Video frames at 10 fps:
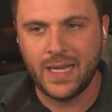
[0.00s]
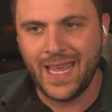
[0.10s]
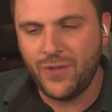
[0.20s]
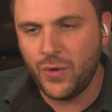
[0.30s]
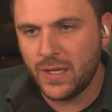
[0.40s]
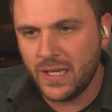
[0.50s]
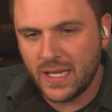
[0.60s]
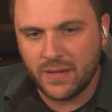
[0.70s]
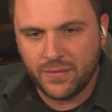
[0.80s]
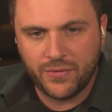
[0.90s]
if you can
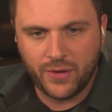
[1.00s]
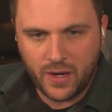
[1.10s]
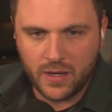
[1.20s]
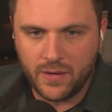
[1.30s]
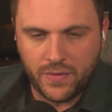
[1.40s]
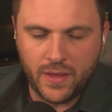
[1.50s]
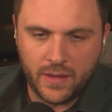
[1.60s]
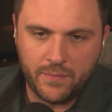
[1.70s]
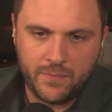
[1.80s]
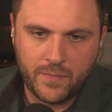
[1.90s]
get in front of
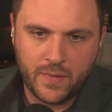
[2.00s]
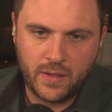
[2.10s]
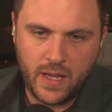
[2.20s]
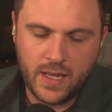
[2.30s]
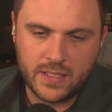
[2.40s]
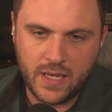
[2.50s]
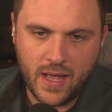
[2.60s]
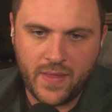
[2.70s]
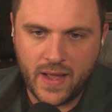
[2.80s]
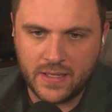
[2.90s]
them, it's
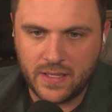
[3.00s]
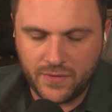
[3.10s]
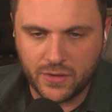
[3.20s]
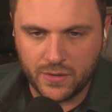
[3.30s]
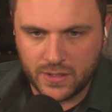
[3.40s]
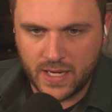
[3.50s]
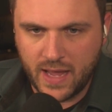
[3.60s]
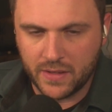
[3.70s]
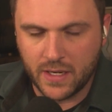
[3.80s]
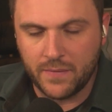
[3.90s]
not that difficult to
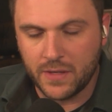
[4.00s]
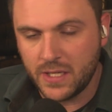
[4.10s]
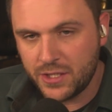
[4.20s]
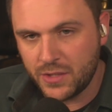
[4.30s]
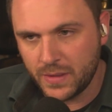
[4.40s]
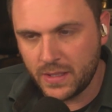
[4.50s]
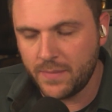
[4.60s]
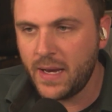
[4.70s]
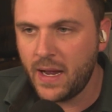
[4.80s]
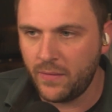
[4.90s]
have a conversation with
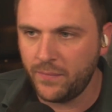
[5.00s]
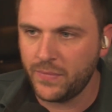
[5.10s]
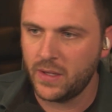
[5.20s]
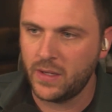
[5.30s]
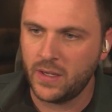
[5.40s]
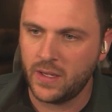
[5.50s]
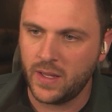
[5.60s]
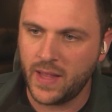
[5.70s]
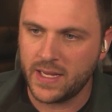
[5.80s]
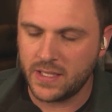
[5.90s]
them. Now,
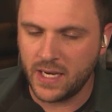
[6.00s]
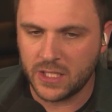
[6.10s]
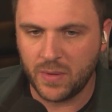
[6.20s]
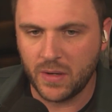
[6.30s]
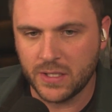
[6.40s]
that's the next part